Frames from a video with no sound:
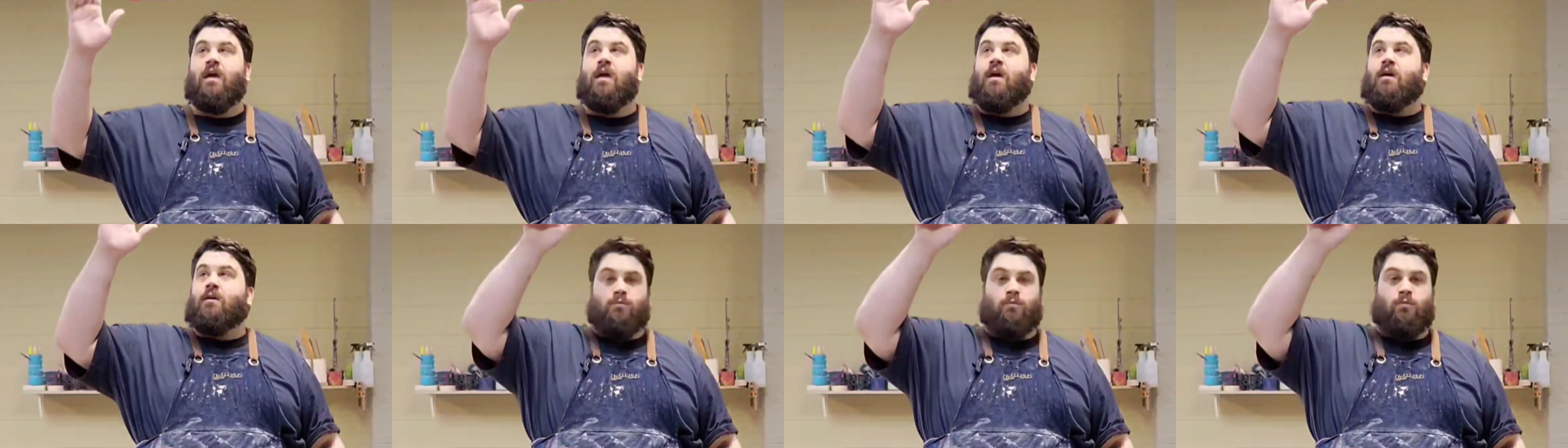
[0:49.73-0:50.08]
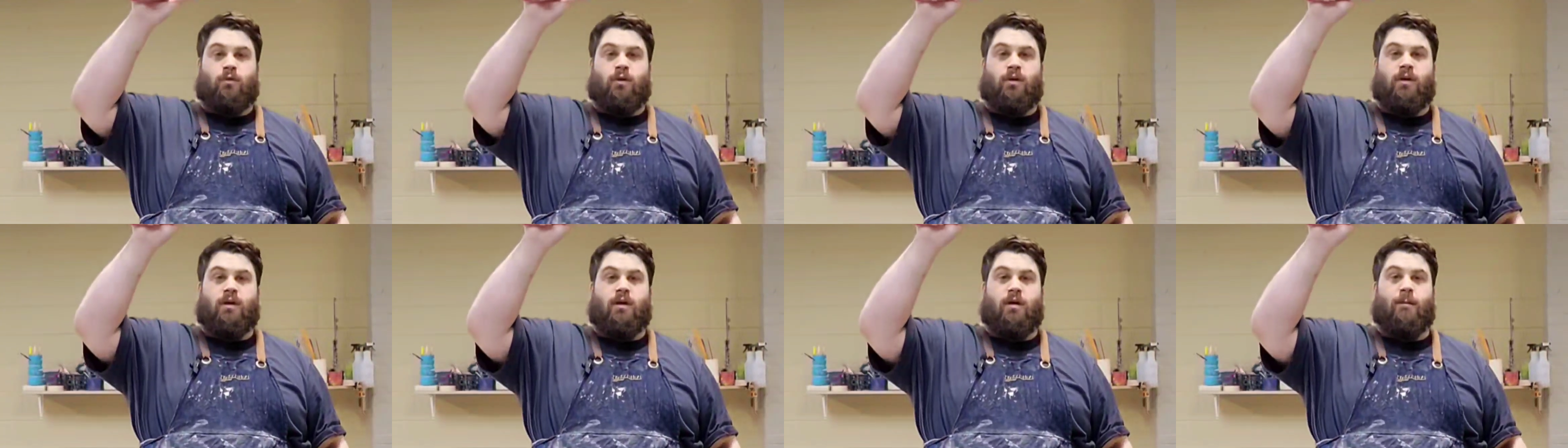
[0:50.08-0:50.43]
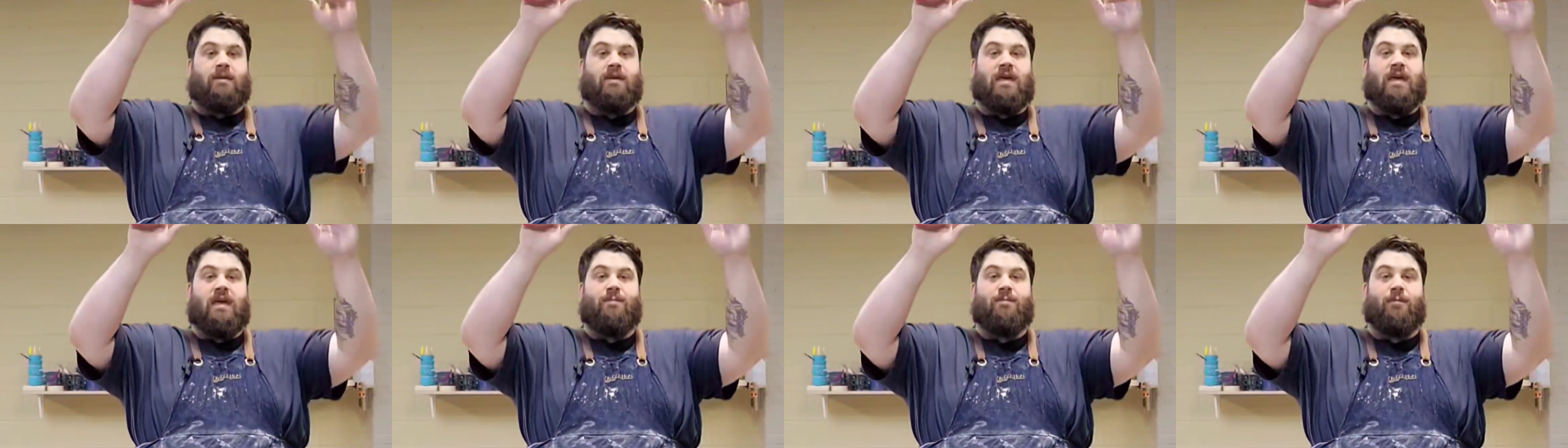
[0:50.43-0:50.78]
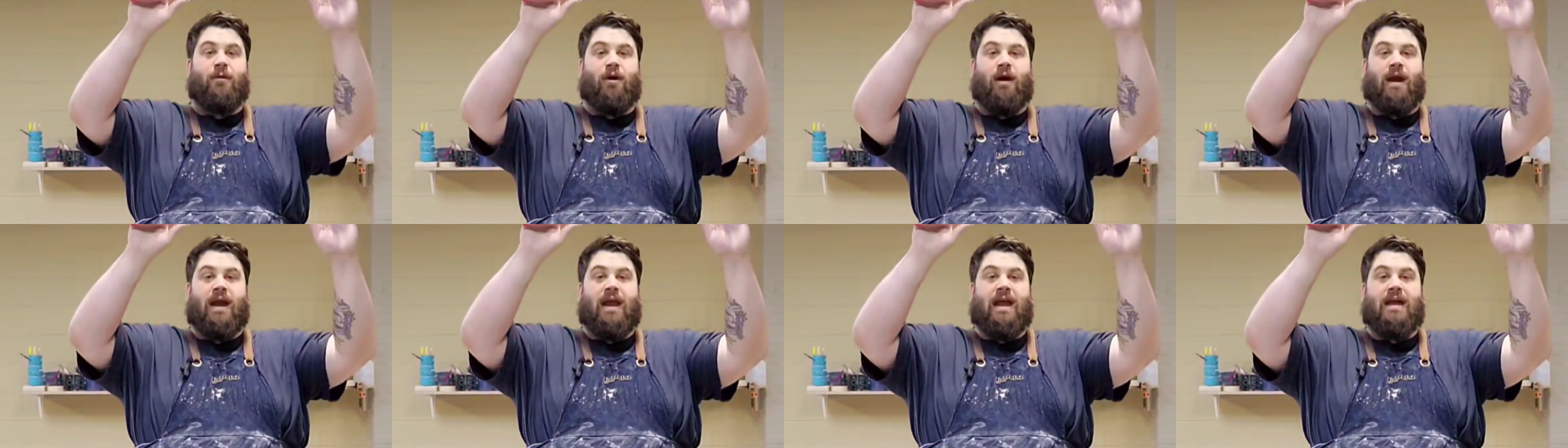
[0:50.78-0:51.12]
We're going to keep
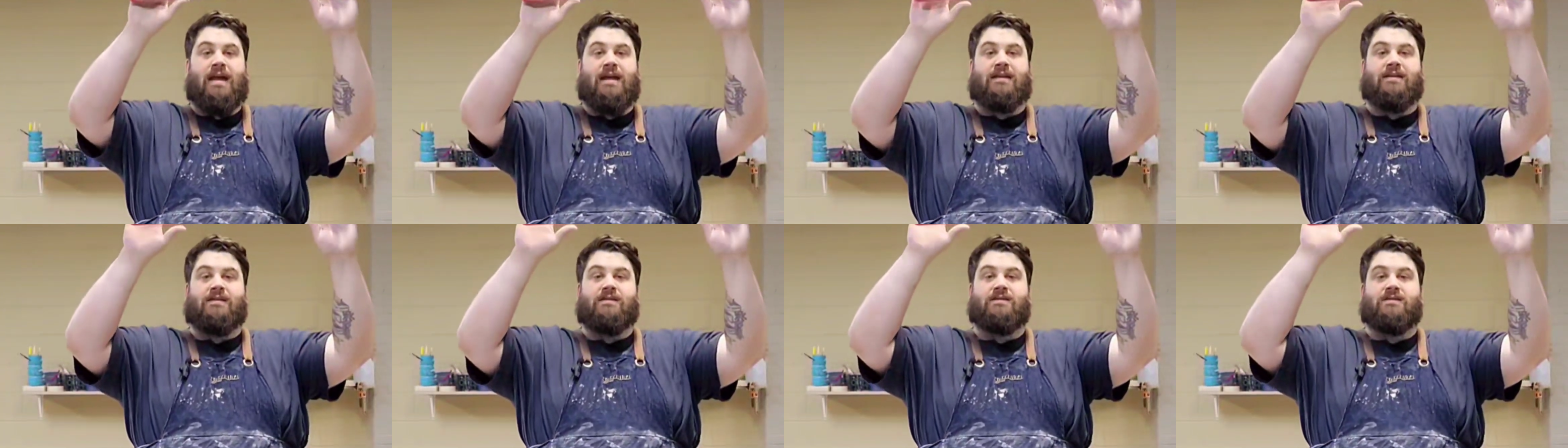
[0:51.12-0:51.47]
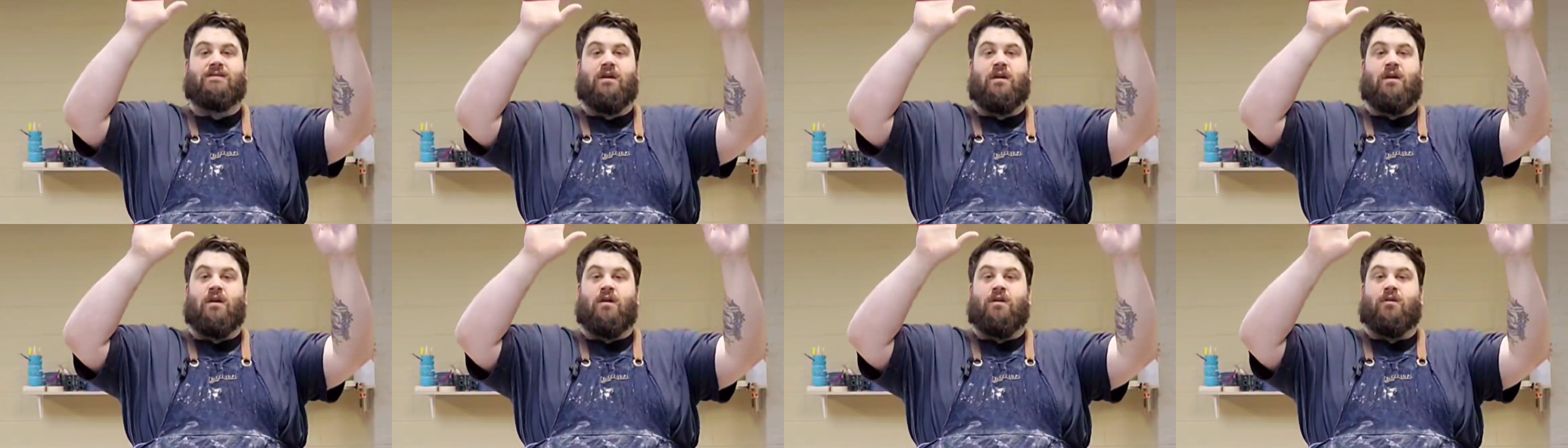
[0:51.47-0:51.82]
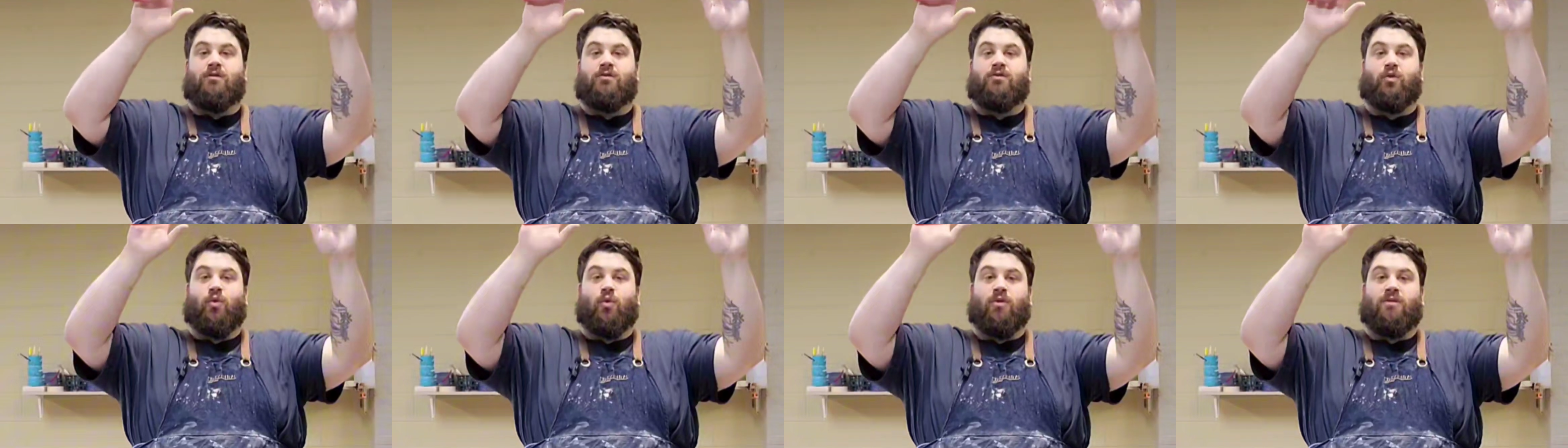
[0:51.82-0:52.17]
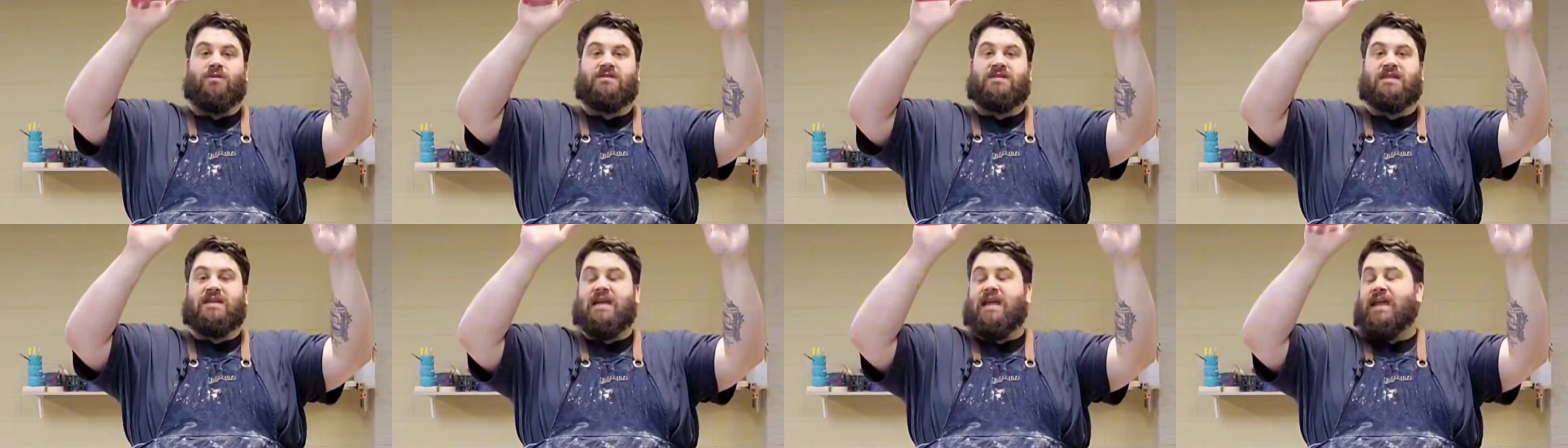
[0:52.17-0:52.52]
our hands
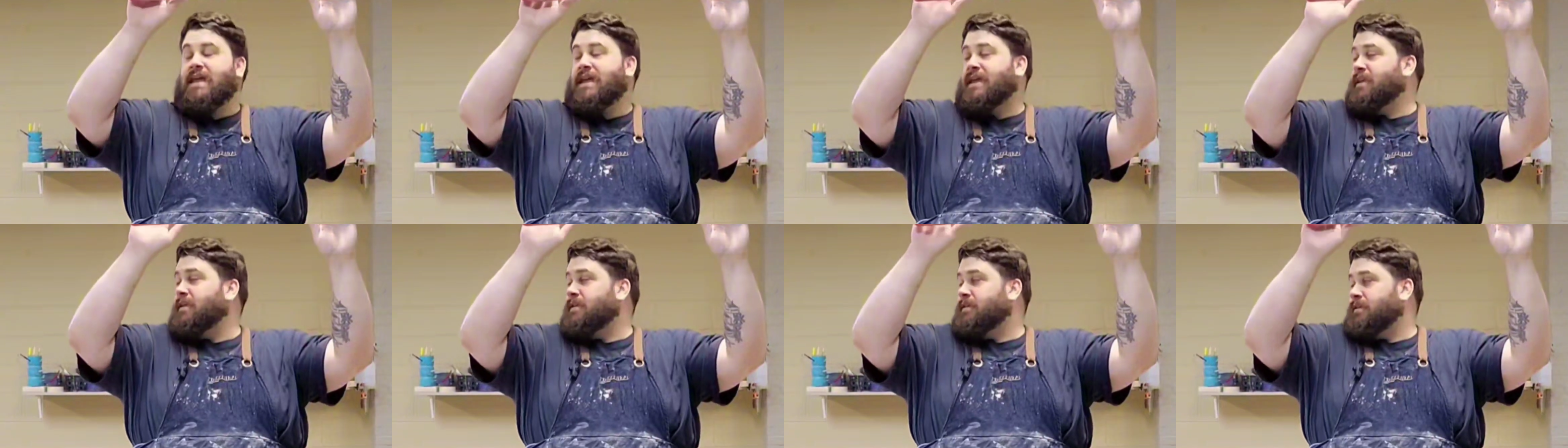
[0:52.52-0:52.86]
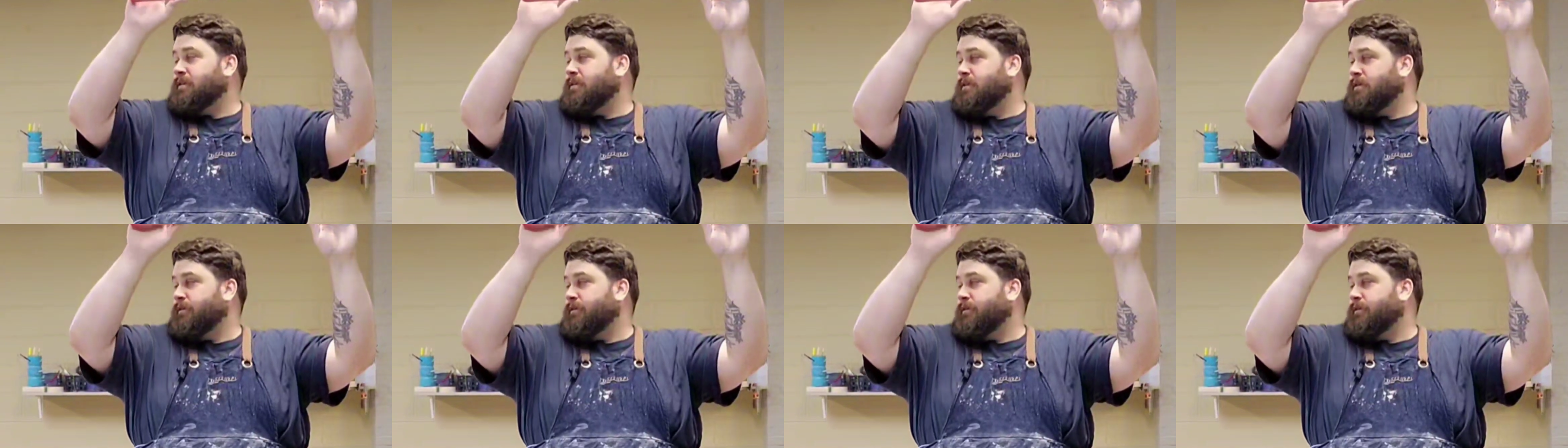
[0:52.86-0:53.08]
towards the end,